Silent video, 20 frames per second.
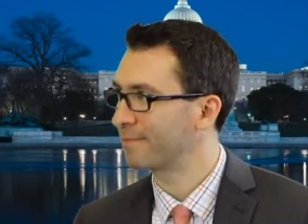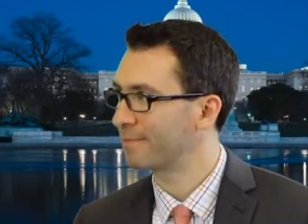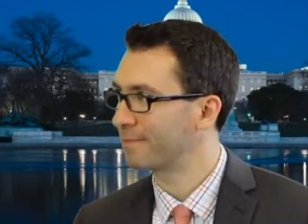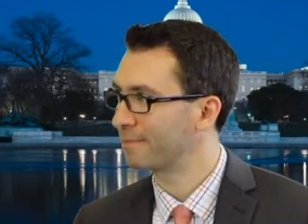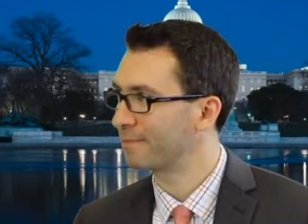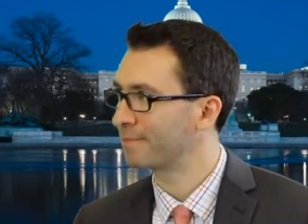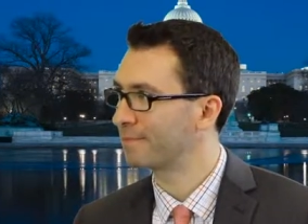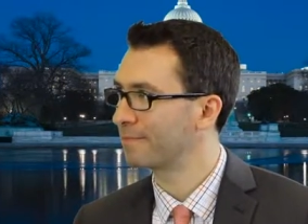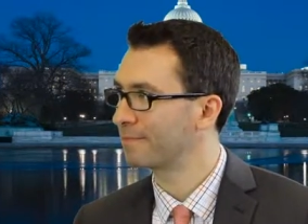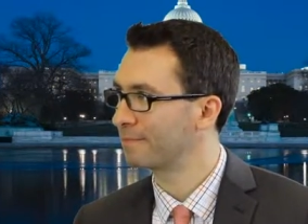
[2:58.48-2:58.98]
and
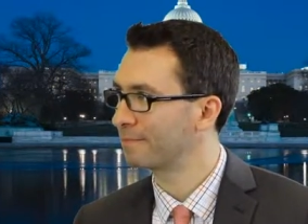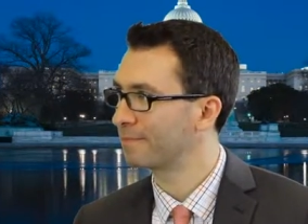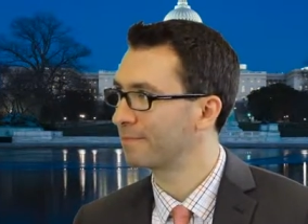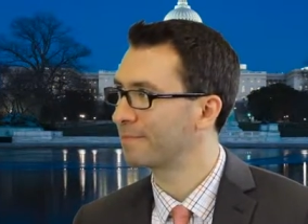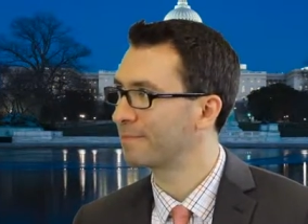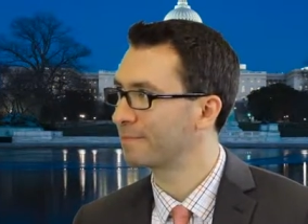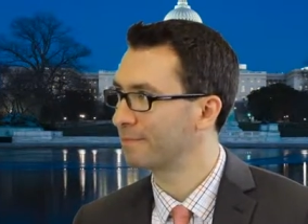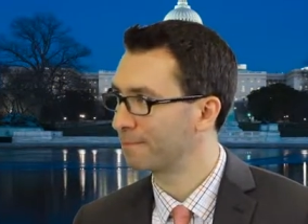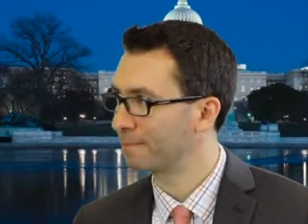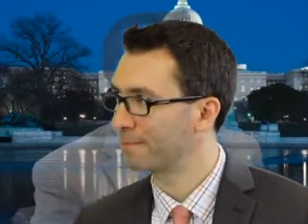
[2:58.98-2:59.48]
certain
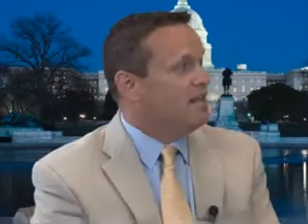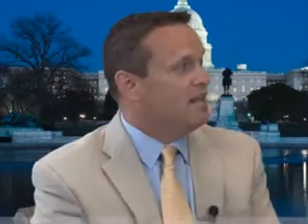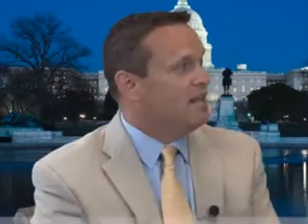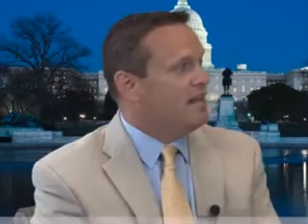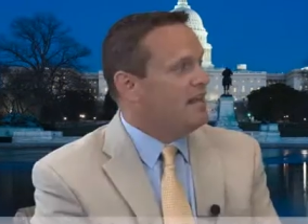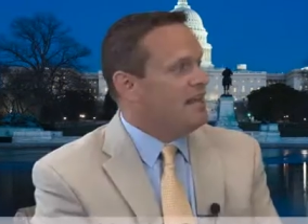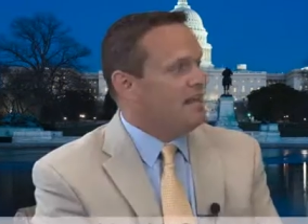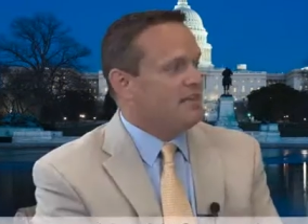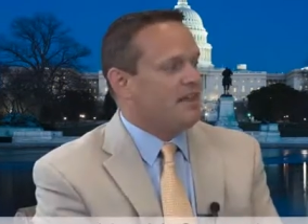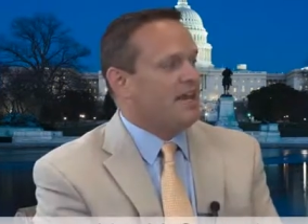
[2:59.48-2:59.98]
companies
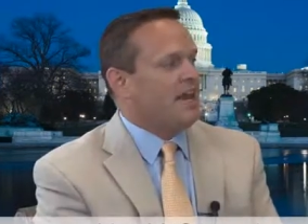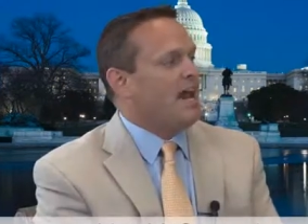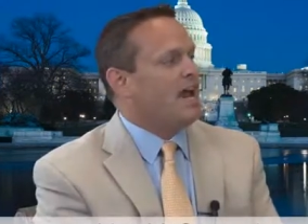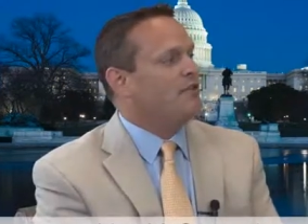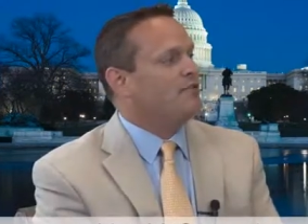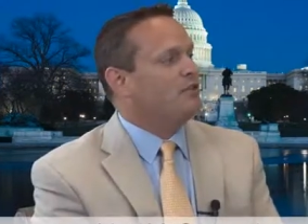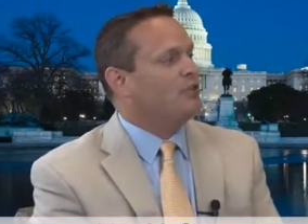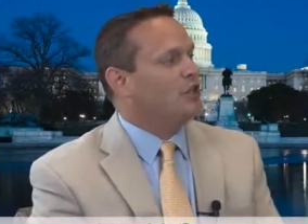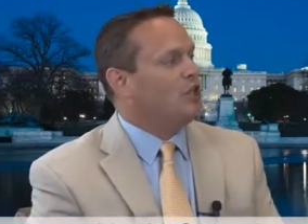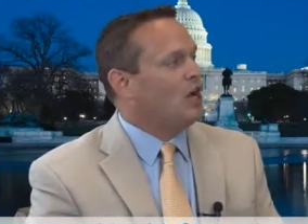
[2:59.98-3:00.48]
that
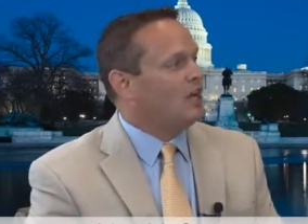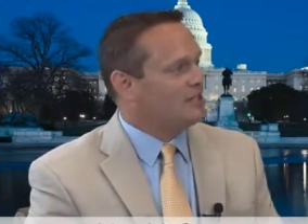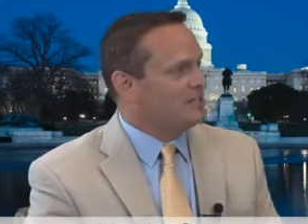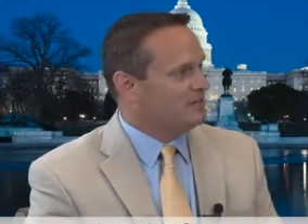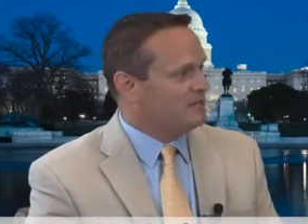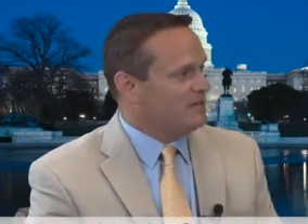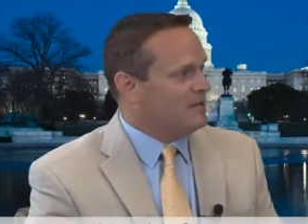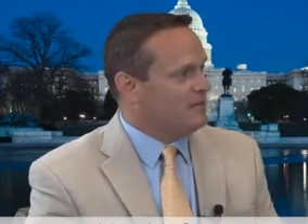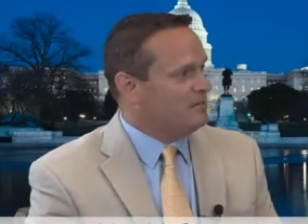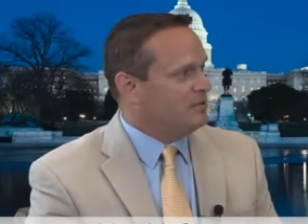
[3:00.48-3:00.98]
have lots
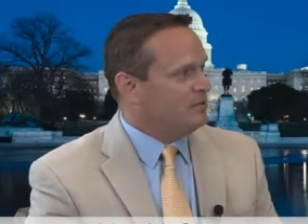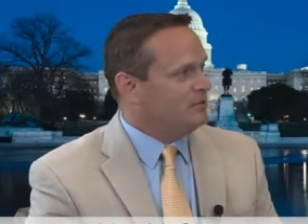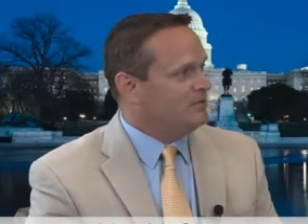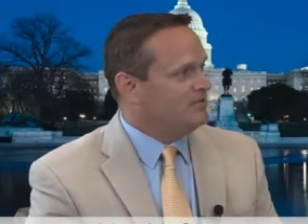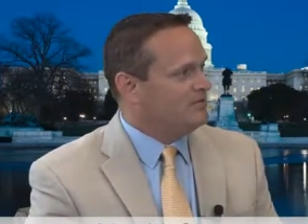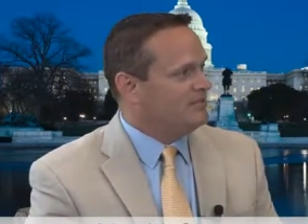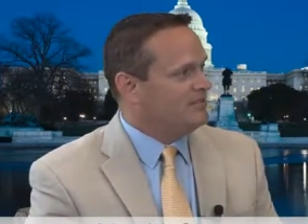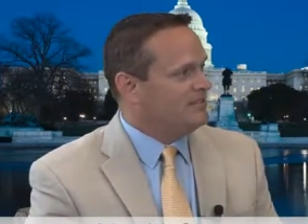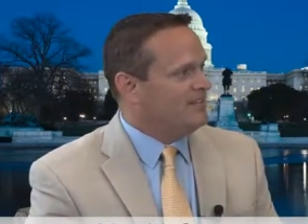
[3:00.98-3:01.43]
of people,